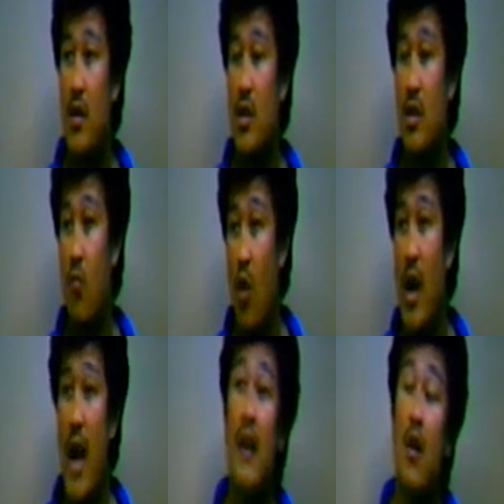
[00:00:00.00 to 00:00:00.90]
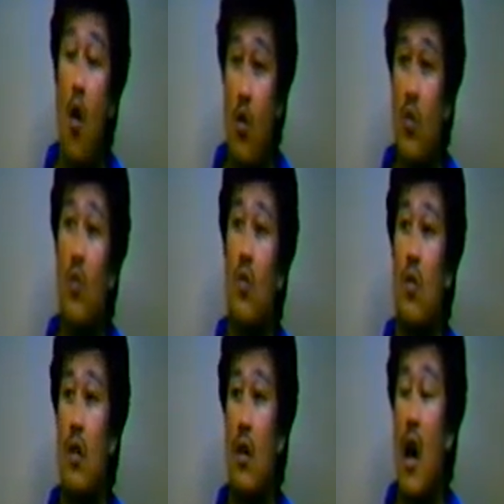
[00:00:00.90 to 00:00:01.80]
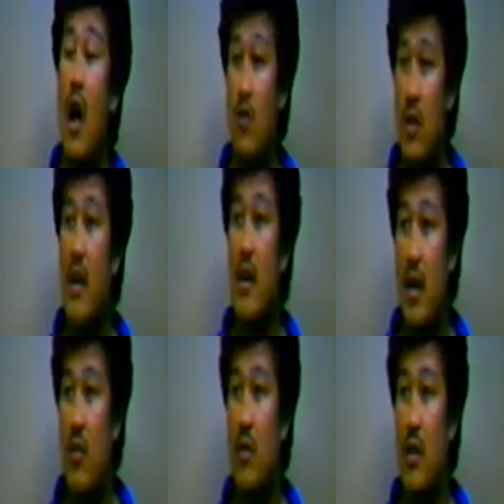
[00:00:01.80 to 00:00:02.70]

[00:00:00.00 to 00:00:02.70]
She just won, and also outside the country.